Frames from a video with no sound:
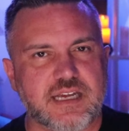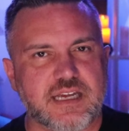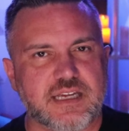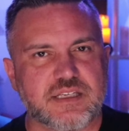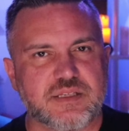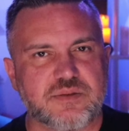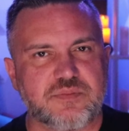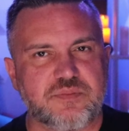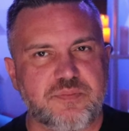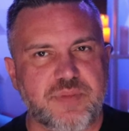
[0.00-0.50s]
it
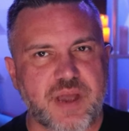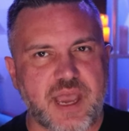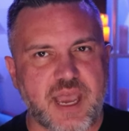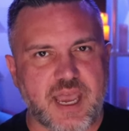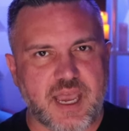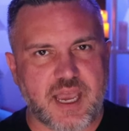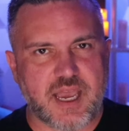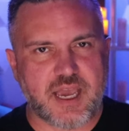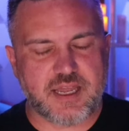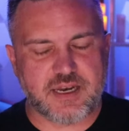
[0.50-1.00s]
as
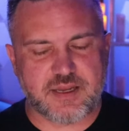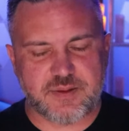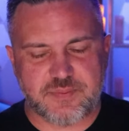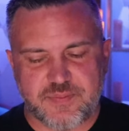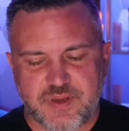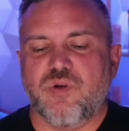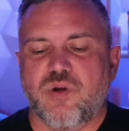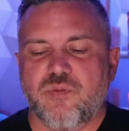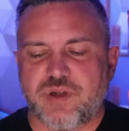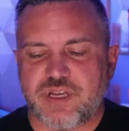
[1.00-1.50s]
bad.
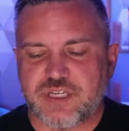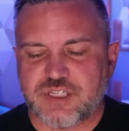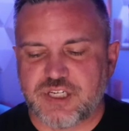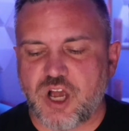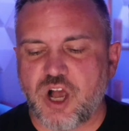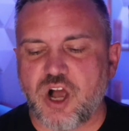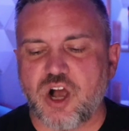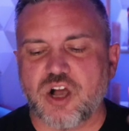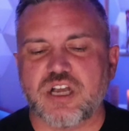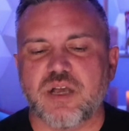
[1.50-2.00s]
When we
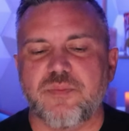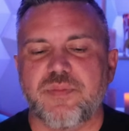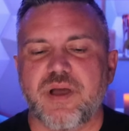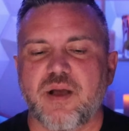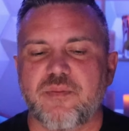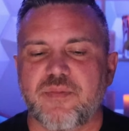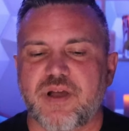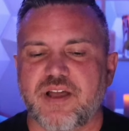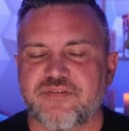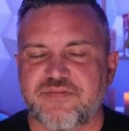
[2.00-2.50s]
talk
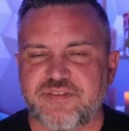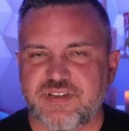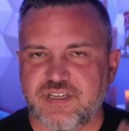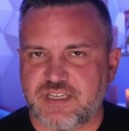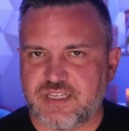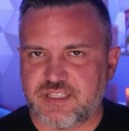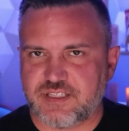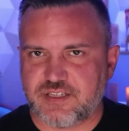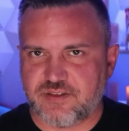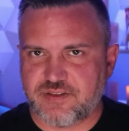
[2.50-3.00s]
about my
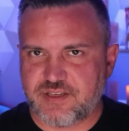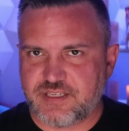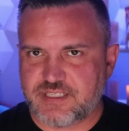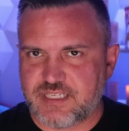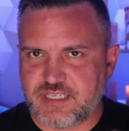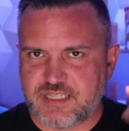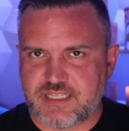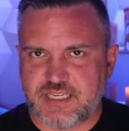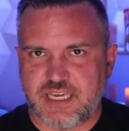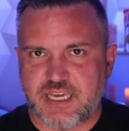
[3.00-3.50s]
feelings on
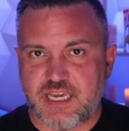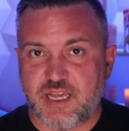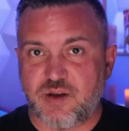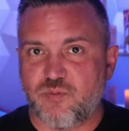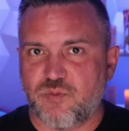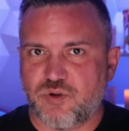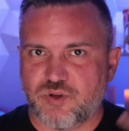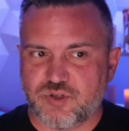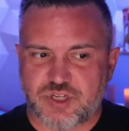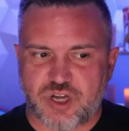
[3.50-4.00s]
this at the
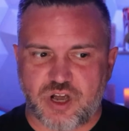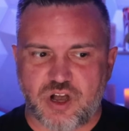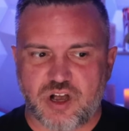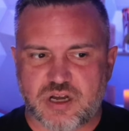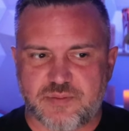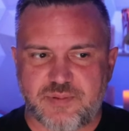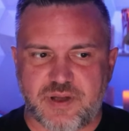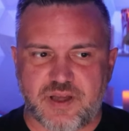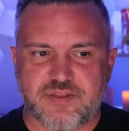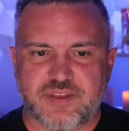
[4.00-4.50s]
end, we'll
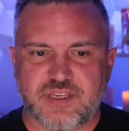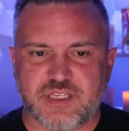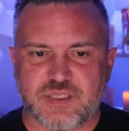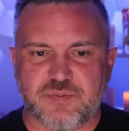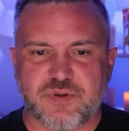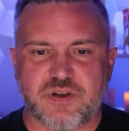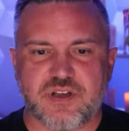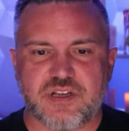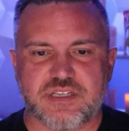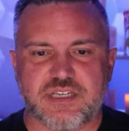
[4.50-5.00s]
talk about
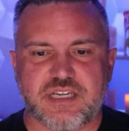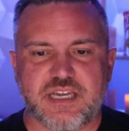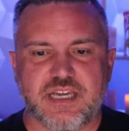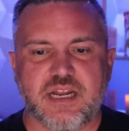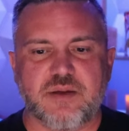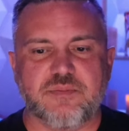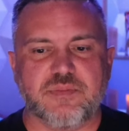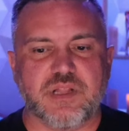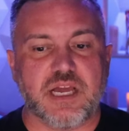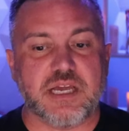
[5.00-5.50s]
this because
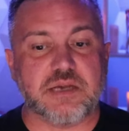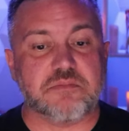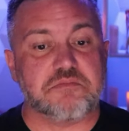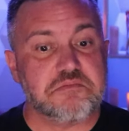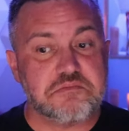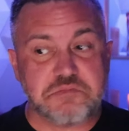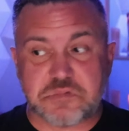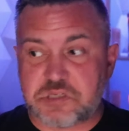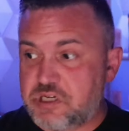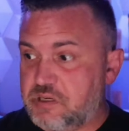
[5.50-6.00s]
again, I'm like,
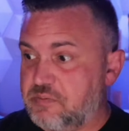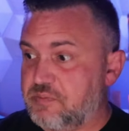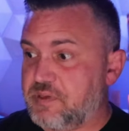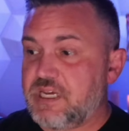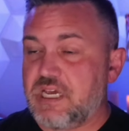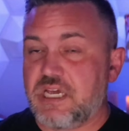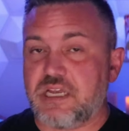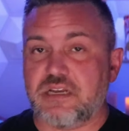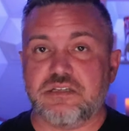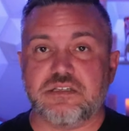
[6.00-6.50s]
could
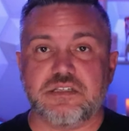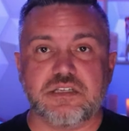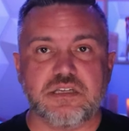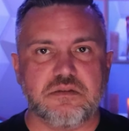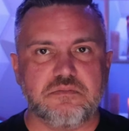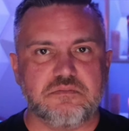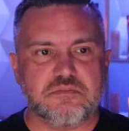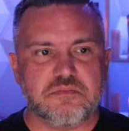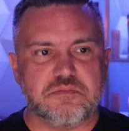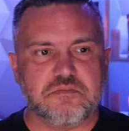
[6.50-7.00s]
be
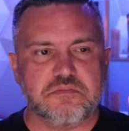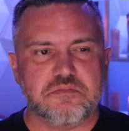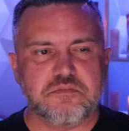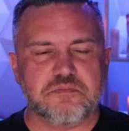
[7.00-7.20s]
innocent,